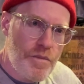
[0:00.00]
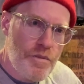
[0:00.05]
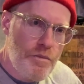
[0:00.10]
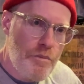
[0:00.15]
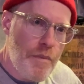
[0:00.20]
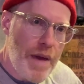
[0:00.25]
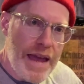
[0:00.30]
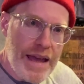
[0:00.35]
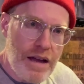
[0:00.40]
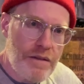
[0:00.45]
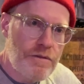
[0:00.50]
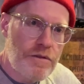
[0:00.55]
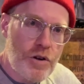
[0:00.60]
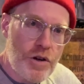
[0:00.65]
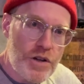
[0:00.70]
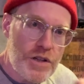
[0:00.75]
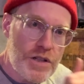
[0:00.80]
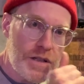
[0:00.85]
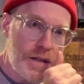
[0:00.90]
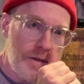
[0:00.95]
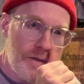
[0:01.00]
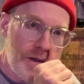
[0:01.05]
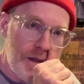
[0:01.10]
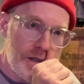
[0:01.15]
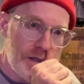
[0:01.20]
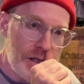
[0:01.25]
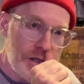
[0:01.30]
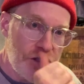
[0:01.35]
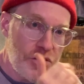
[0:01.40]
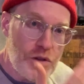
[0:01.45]
make a version of
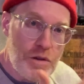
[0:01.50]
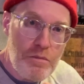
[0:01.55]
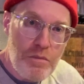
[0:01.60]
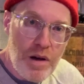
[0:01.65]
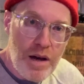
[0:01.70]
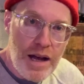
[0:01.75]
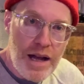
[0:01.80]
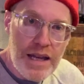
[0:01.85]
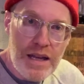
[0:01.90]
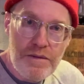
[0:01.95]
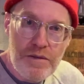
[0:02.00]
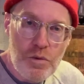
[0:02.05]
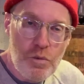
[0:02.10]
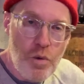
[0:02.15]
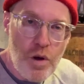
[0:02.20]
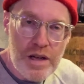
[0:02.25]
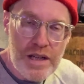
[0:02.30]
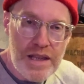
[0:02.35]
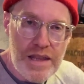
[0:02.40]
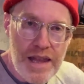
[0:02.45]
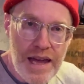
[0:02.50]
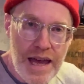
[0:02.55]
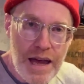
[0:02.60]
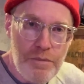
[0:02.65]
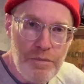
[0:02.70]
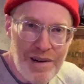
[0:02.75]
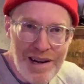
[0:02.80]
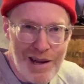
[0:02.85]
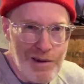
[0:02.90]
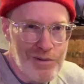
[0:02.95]
this that you can buy if you wanted
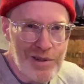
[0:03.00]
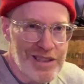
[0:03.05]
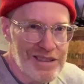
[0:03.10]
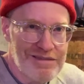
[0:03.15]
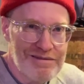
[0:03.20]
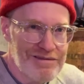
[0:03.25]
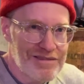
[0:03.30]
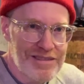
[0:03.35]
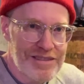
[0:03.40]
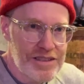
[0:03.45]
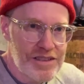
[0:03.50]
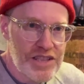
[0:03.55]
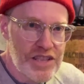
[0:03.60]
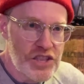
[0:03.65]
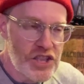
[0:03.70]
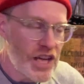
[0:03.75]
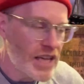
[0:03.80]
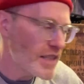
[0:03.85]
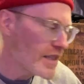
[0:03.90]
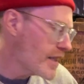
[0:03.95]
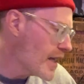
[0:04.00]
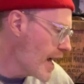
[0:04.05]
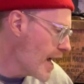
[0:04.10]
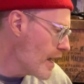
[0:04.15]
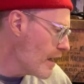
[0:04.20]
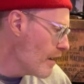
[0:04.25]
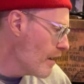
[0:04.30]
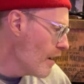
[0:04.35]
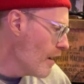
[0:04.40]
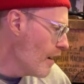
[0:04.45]
that, but I wouldn't suggest
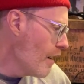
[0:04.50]
that.